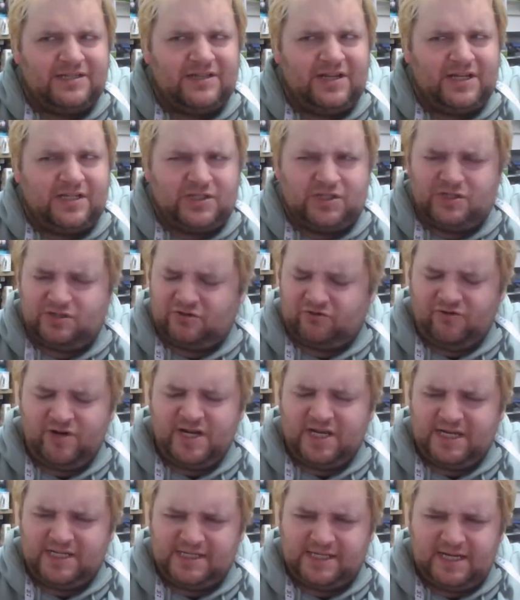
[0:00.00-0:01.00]
That's
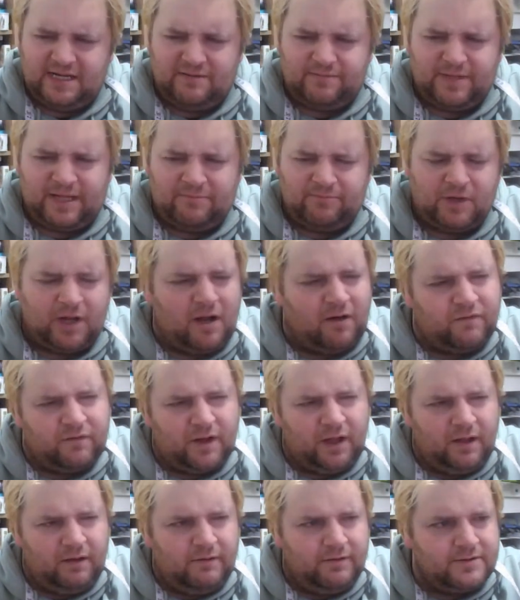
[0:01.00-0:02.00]
Greek, isn't it? Lamb
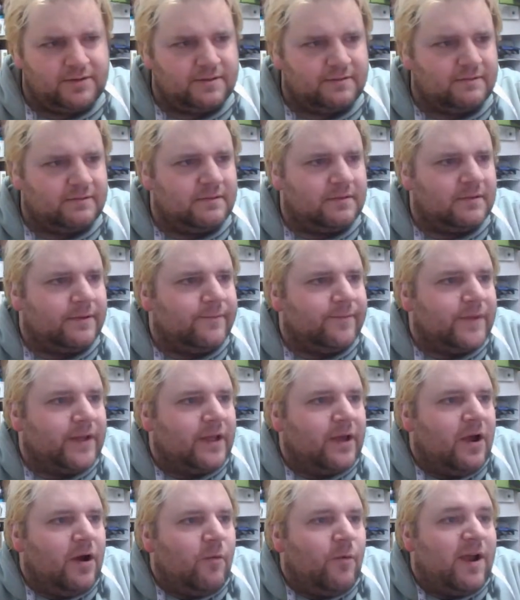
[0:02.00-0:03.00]
kofka.
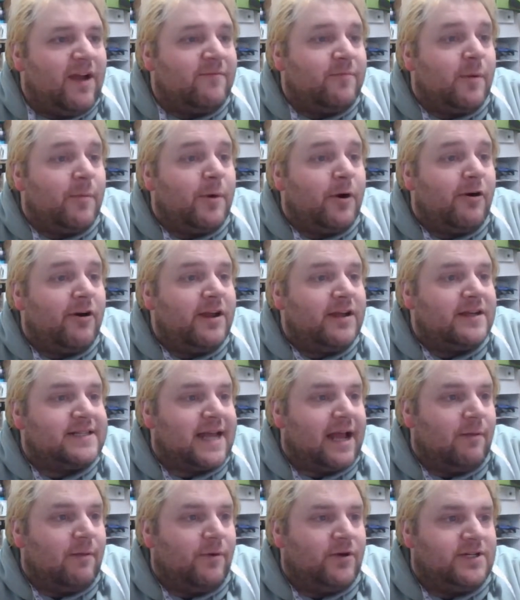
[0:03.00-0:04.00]
We have Memorial
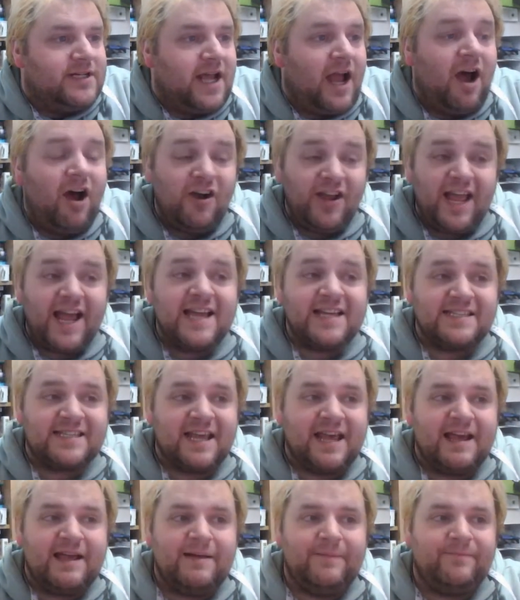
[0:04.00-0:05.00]
Day on Monday. Oh yeah,
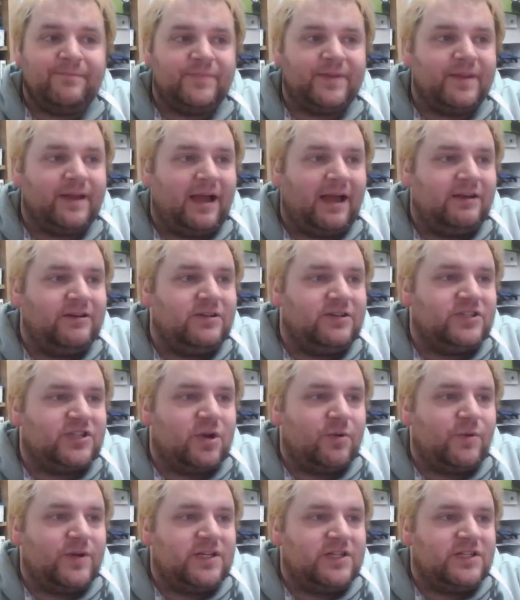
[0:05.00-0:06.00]
and
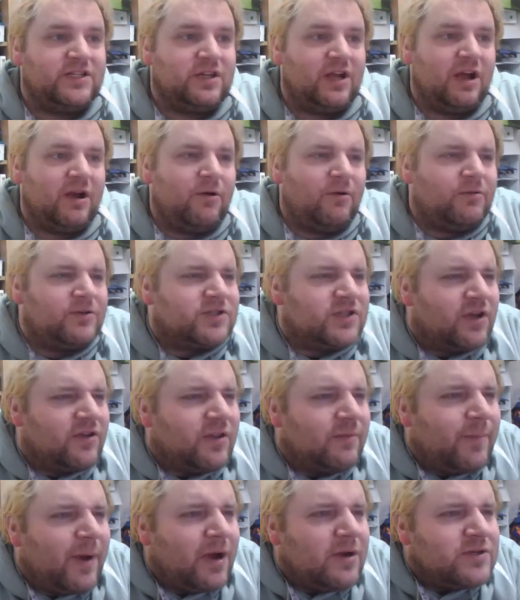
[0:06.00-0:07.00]
so so
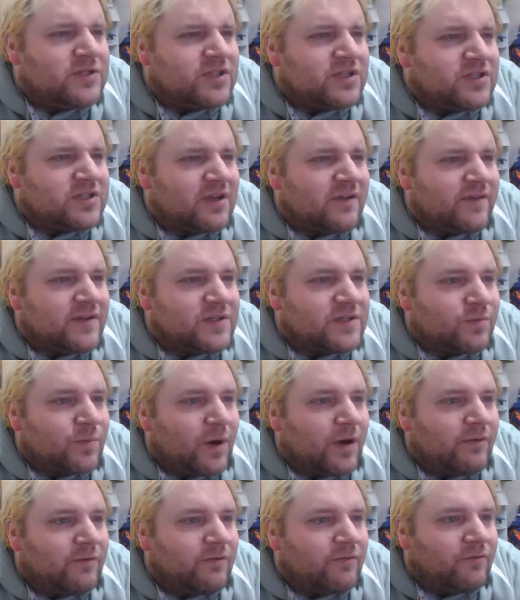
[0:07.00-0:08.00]
the postal service
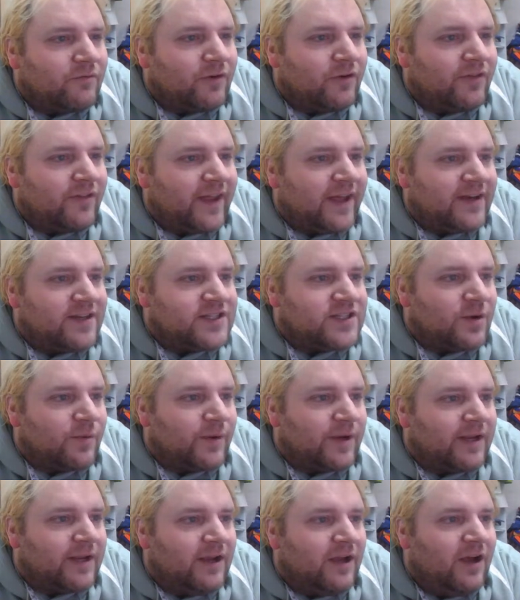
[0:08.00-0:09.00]
won't run then. So
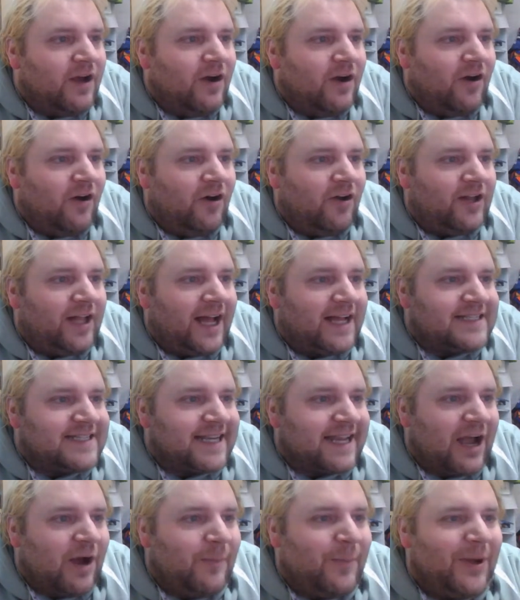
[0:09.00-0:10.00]
we all had
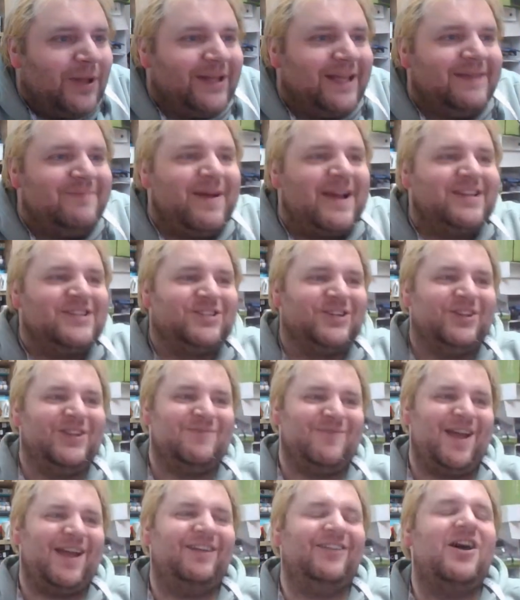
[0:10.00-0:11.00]
to get up early, make sure
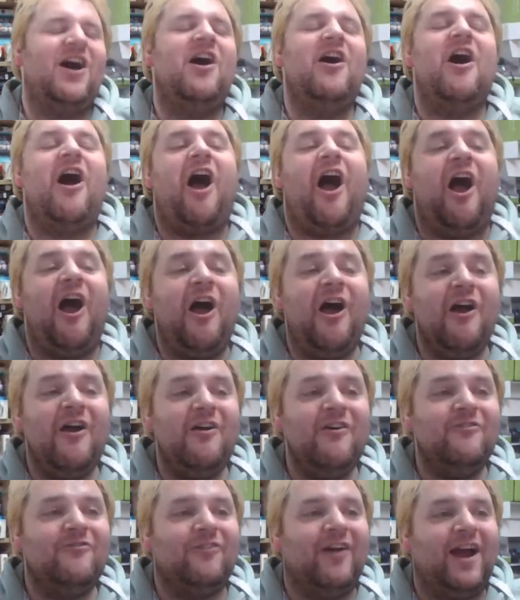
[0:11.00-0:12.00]
the mail.
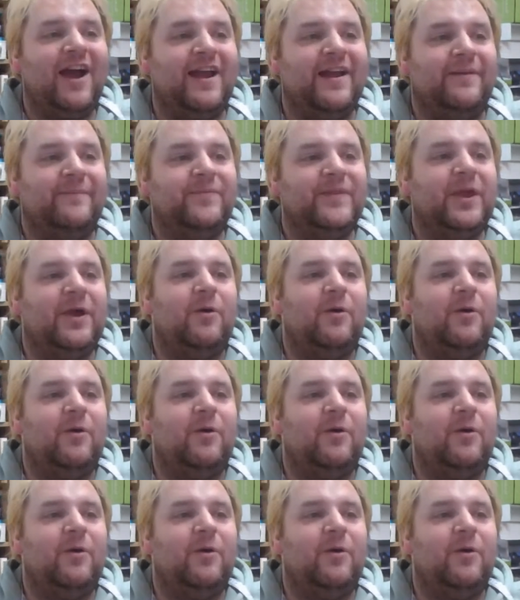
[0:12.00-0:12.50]
Oh right.